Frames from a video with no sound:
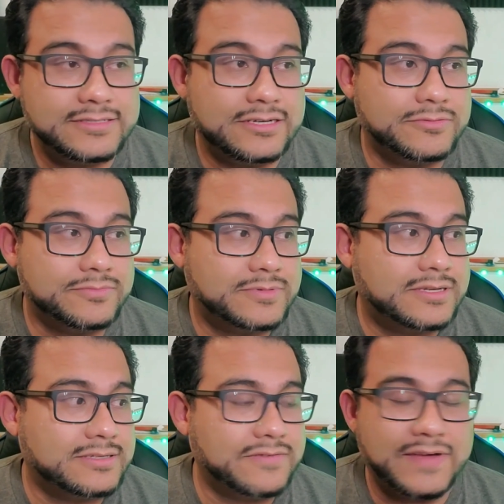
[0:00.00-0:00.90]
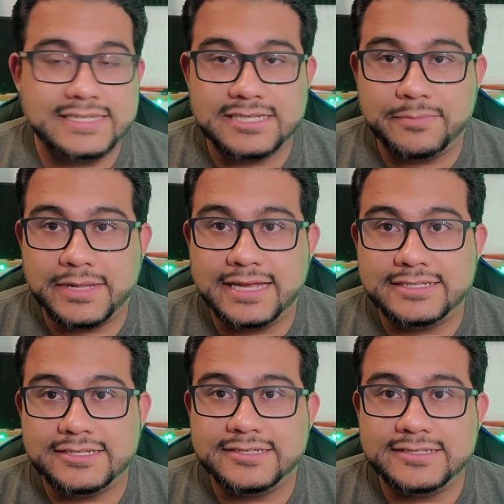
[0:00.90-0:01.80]
you know, devising a
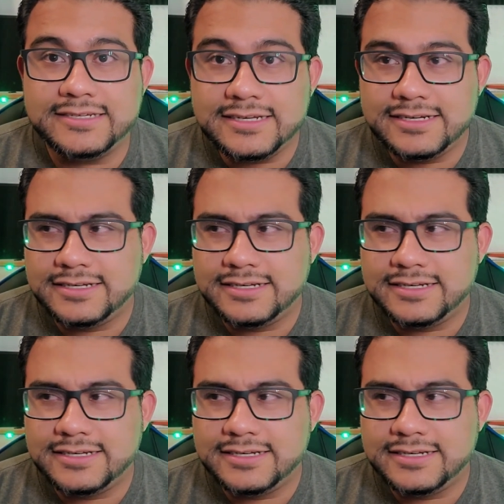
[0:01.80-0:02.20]
plan to